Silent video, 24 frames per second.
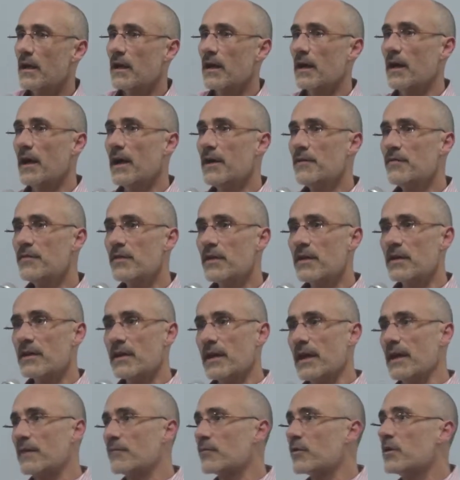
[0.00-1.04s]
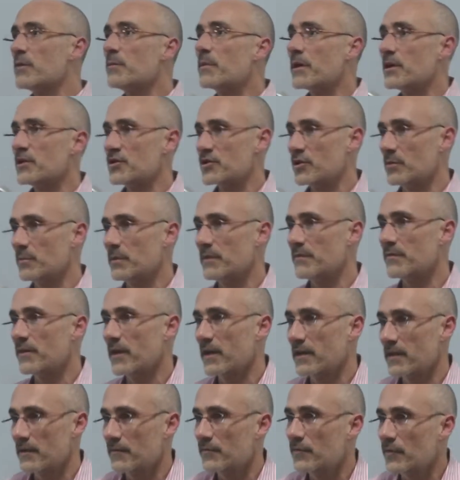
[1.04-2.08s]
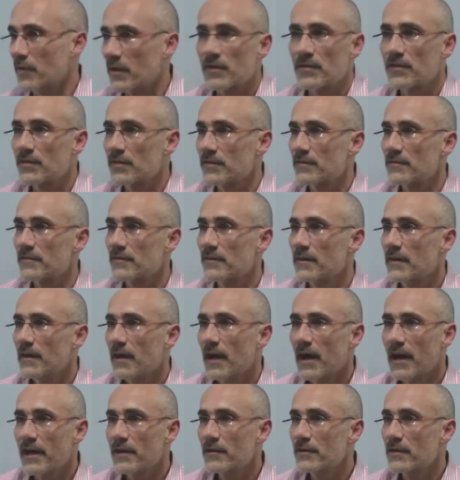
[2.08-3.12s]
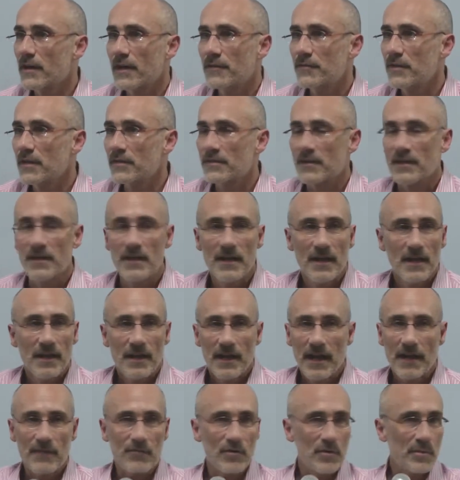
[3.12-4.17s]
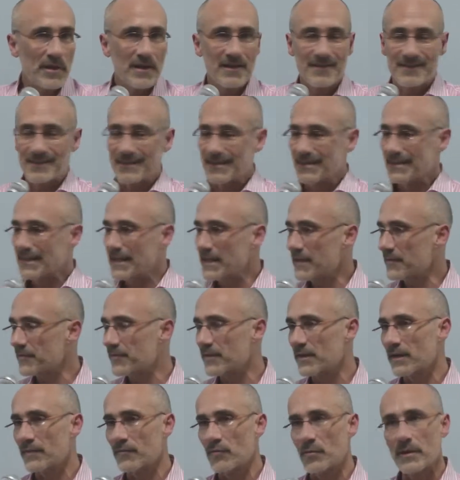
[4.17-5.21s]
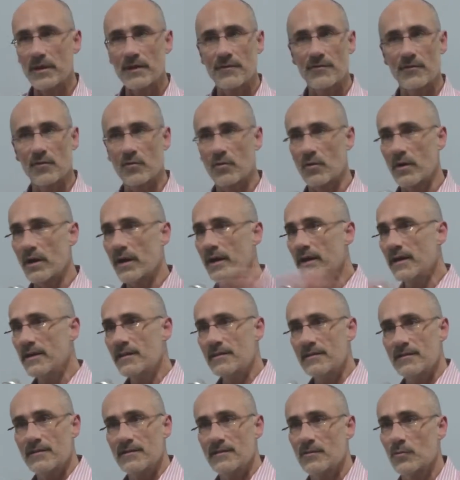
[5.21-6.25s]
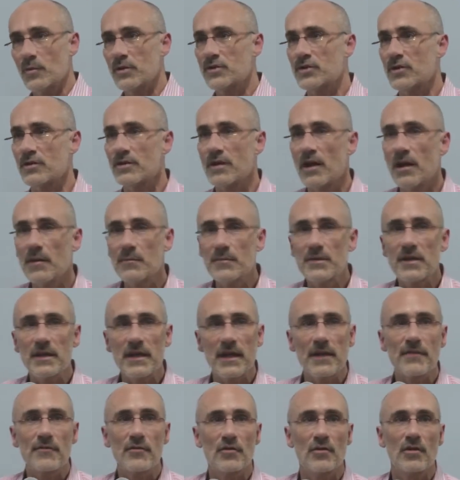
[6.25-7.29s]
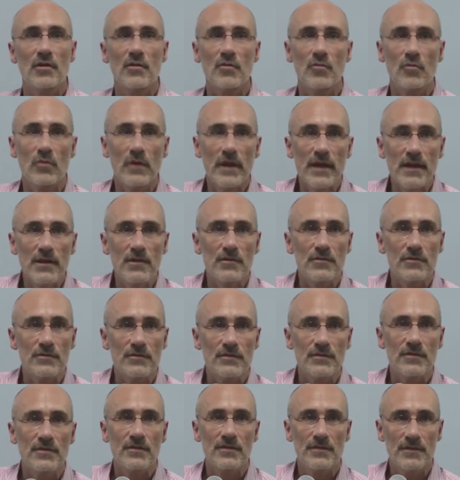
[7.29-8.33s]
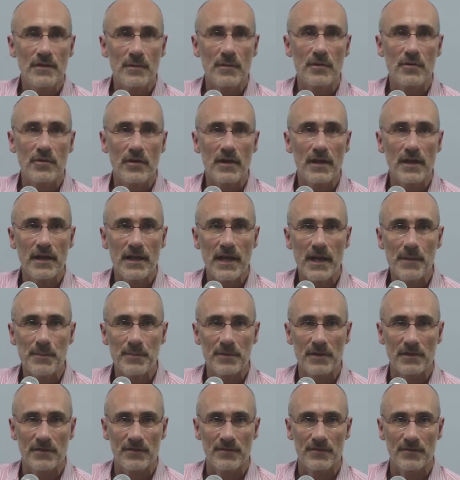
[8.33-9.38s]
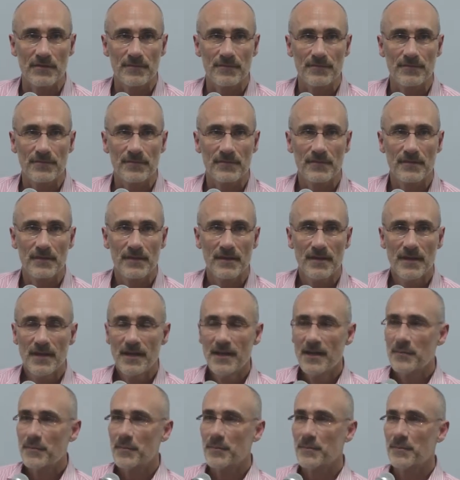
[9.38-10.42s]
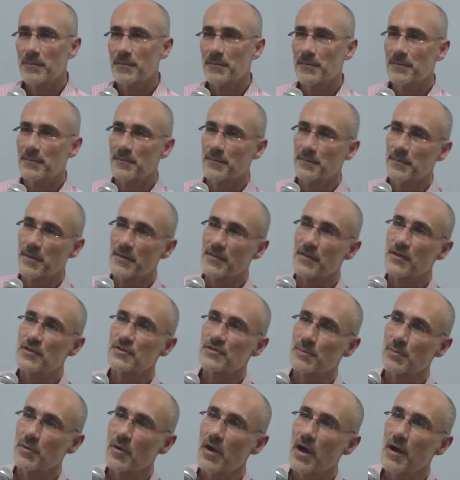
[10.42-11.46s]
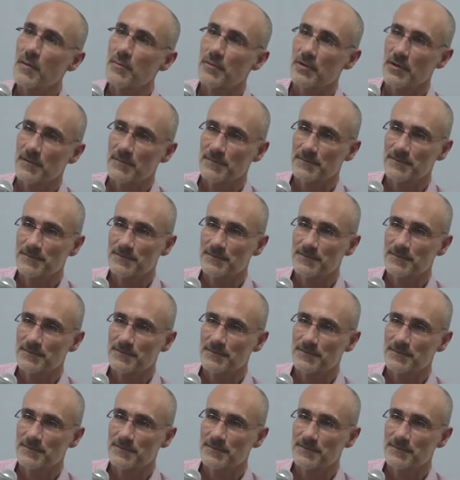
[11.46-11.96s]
I think everybody should be fighting for this. I think that everybody on the left and everybody on the right, we should come together around democratic capitalism. But there's a problem.